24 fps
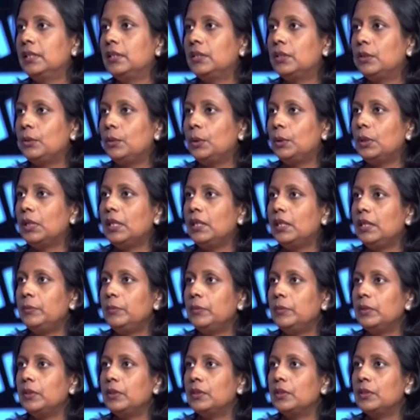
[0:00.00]
Short
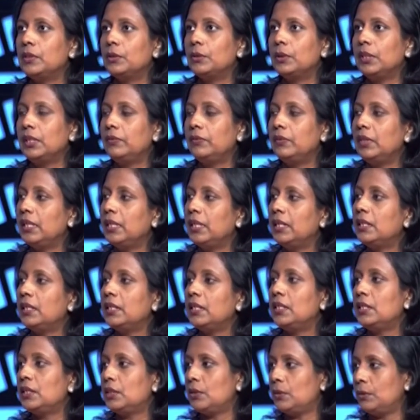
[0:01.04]
clip so that we can
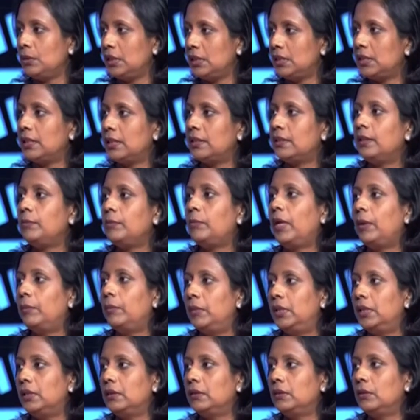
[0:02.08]
reach to the general
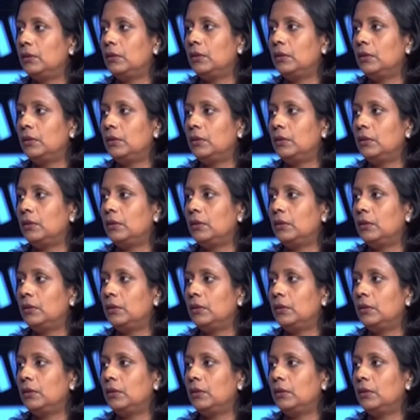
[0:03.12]
public,